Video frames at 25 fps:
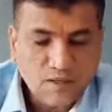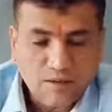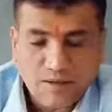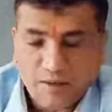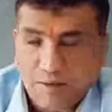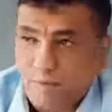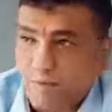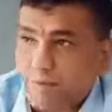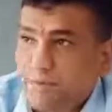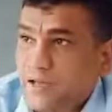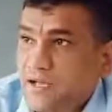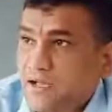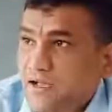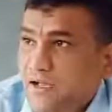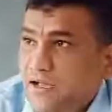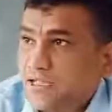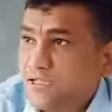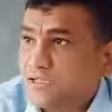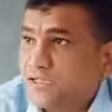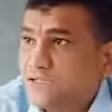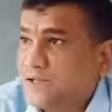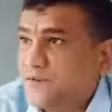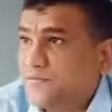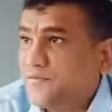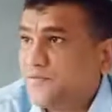because
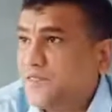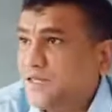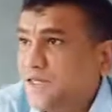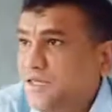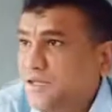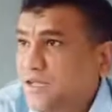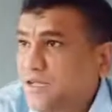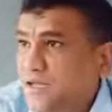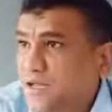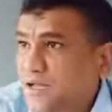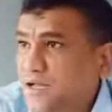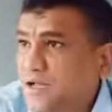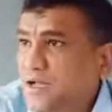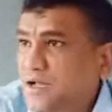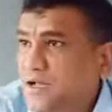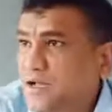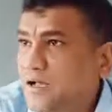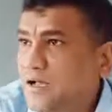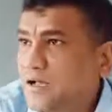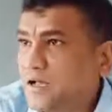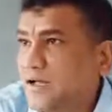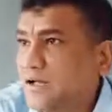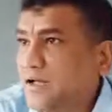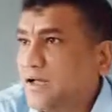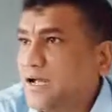of the
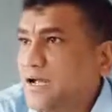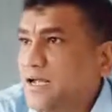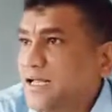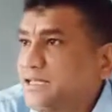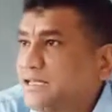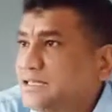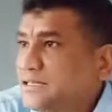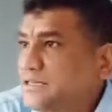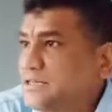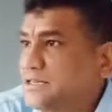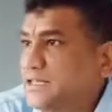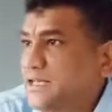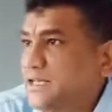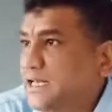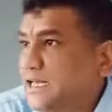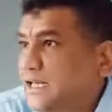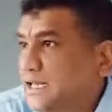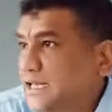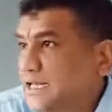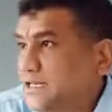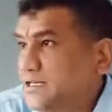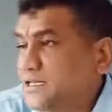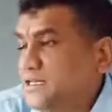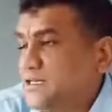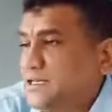
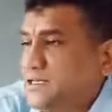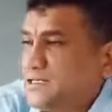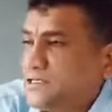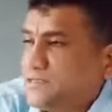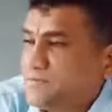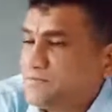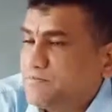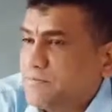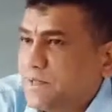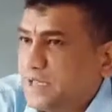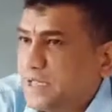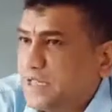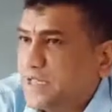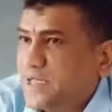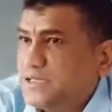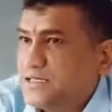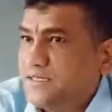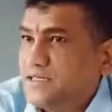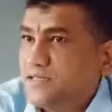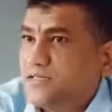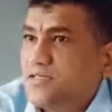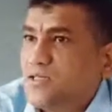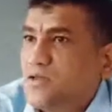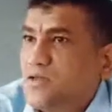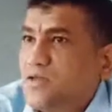congenital
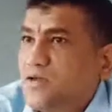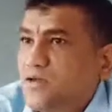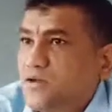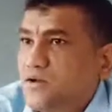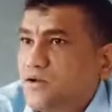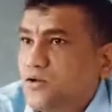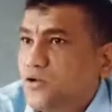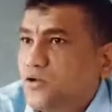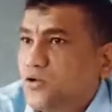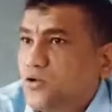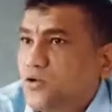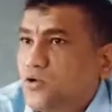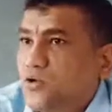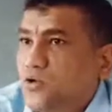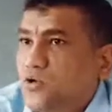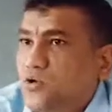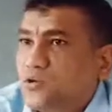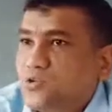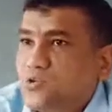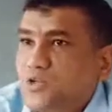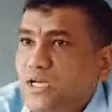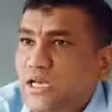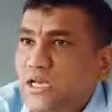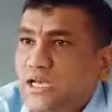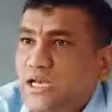marriages or
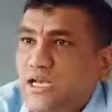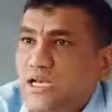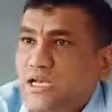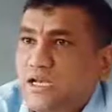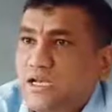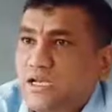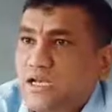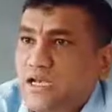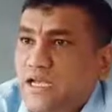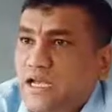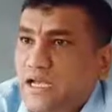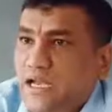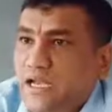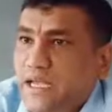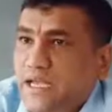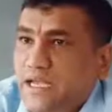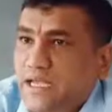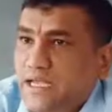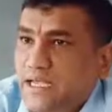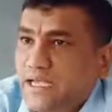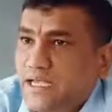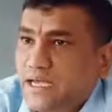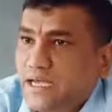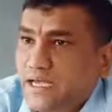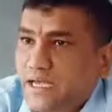closely
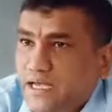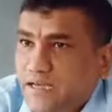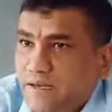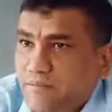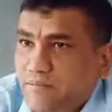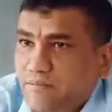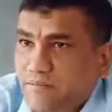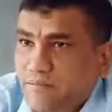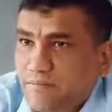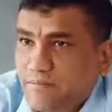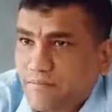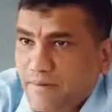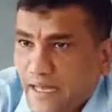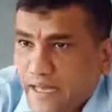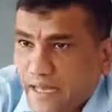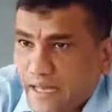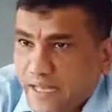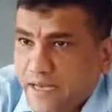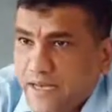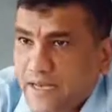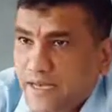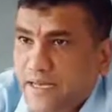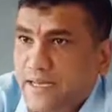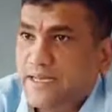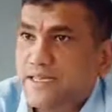related
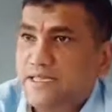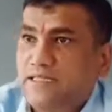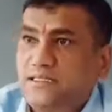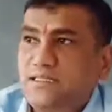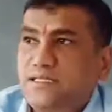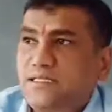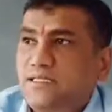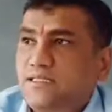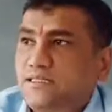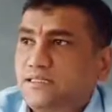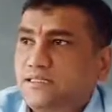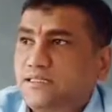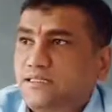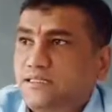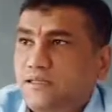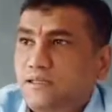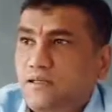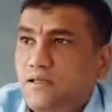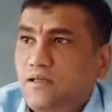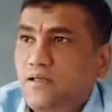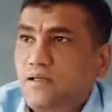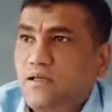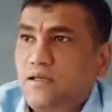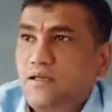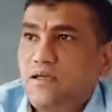marriages,
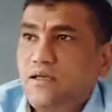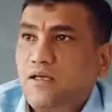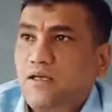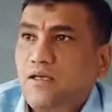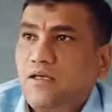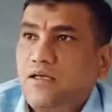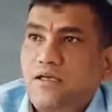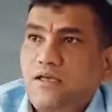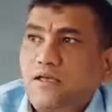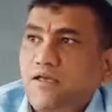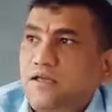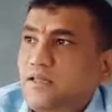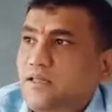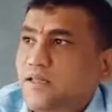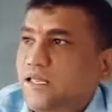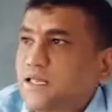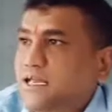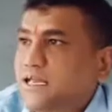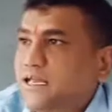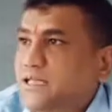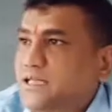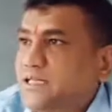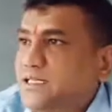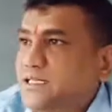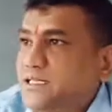
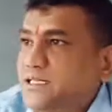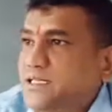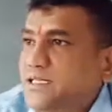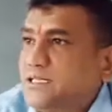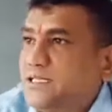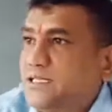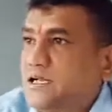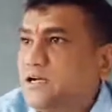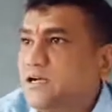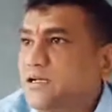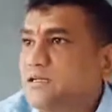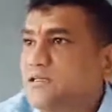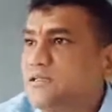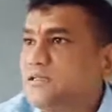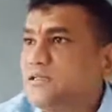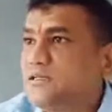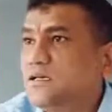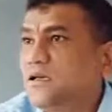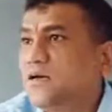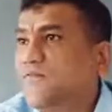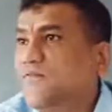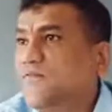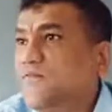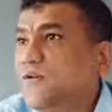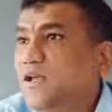there is a chance
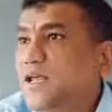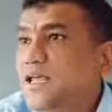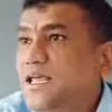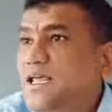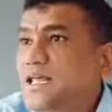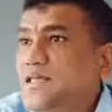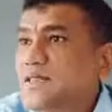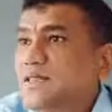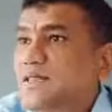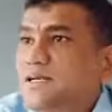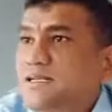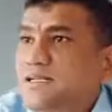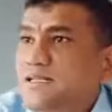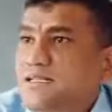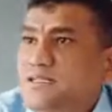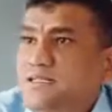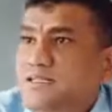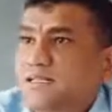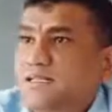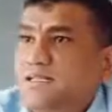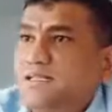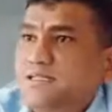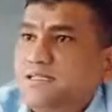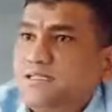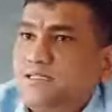of lethal
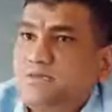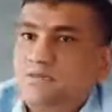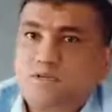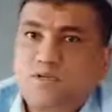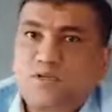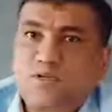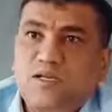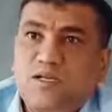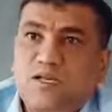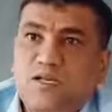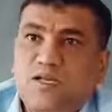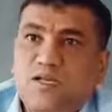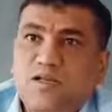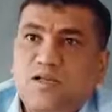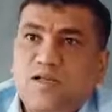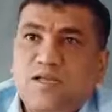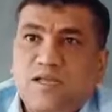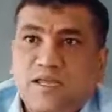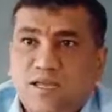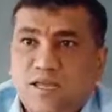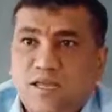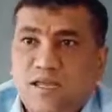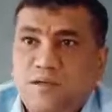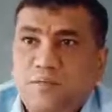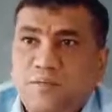genes
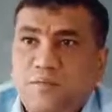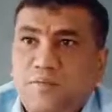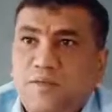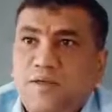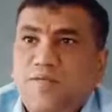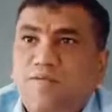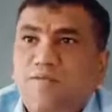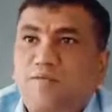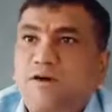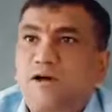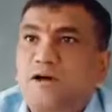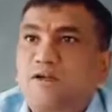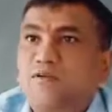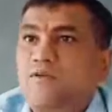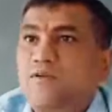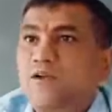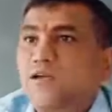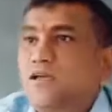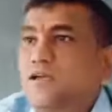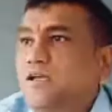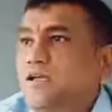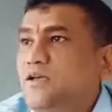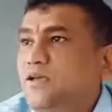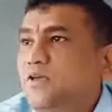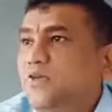can be
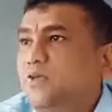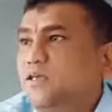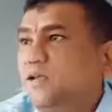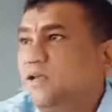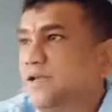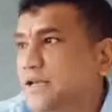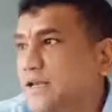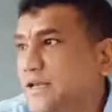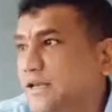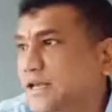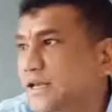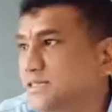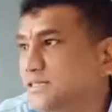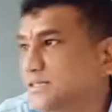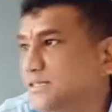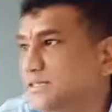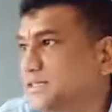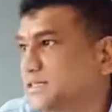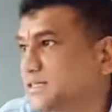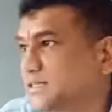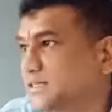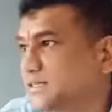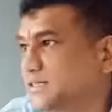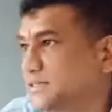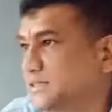forwarded to the next
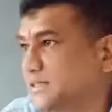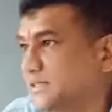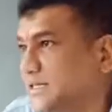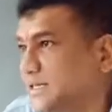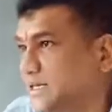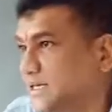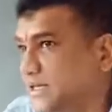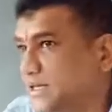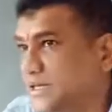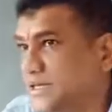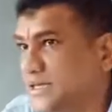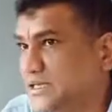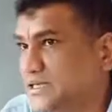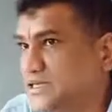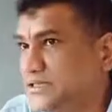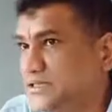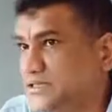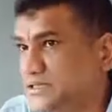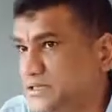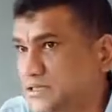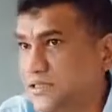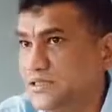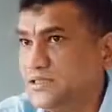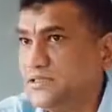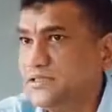
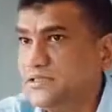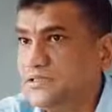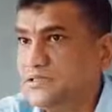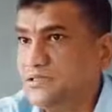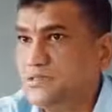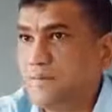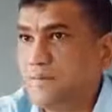generations.